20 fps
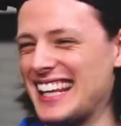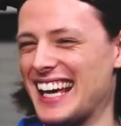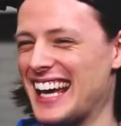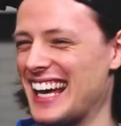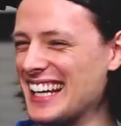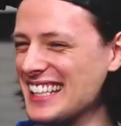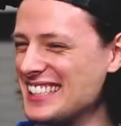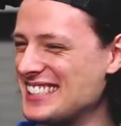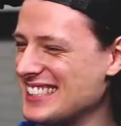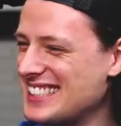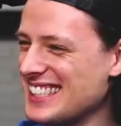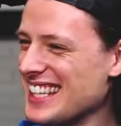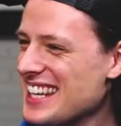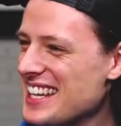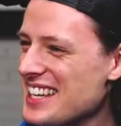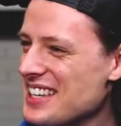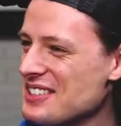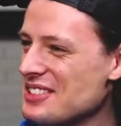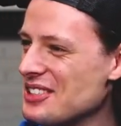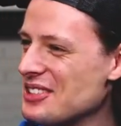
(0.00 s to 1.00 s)
Yeah, just
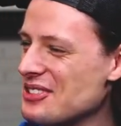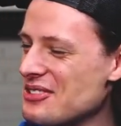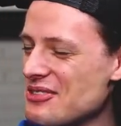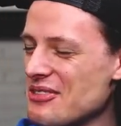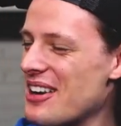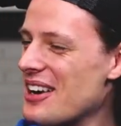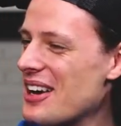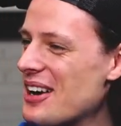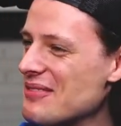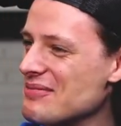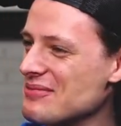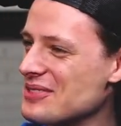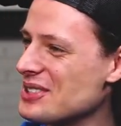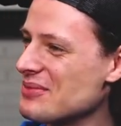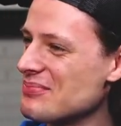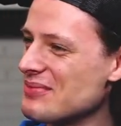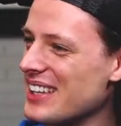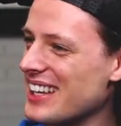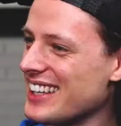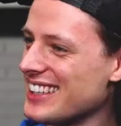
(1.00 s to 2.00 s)
straight up, just
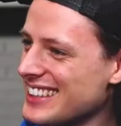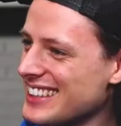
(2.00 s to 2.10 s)
black.